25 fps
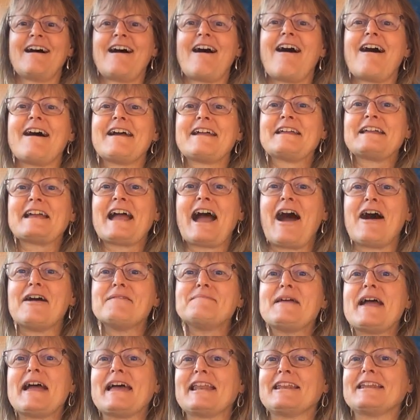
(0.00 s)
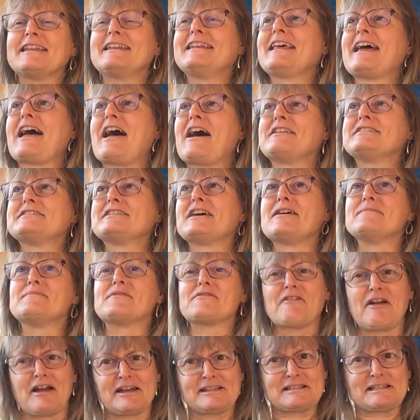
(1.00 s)
Hi, I'm Helen and I'm
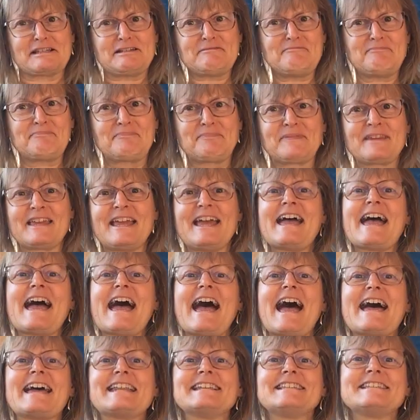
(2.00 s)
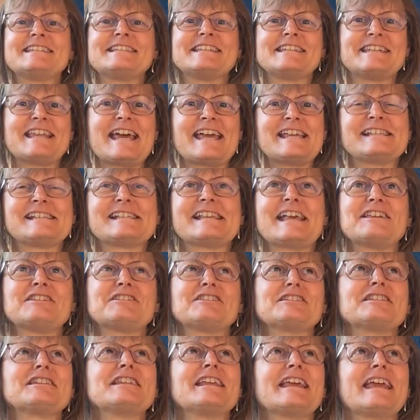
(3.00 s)
a writer, and today's
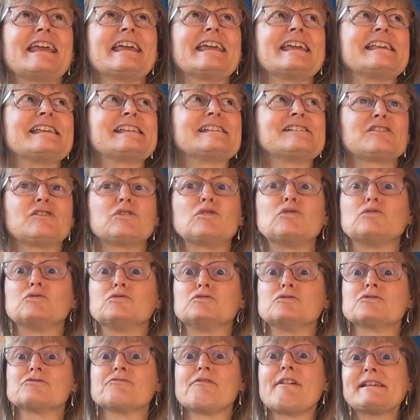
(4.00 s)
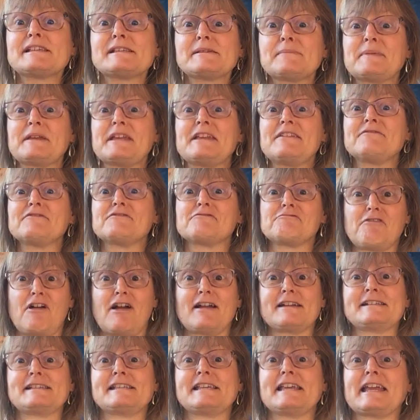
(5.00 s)
session is called Recipe for
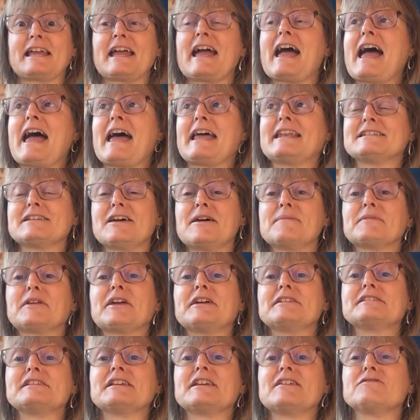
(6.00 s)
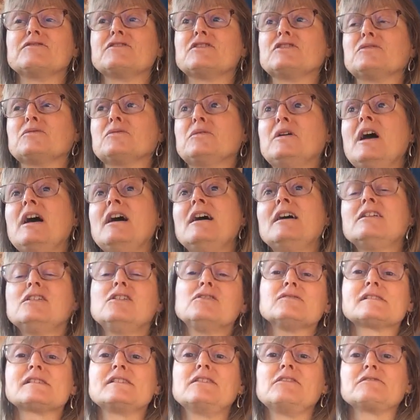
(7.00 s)
Writing, and I'm going to give you
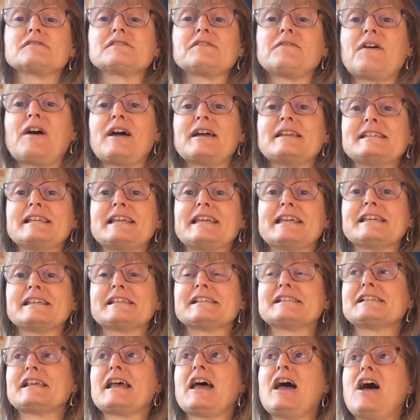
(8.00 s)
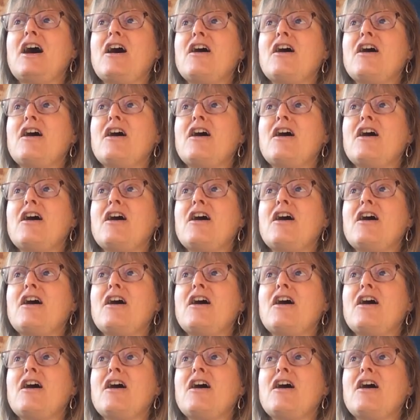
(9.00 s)
lots and lots of ideas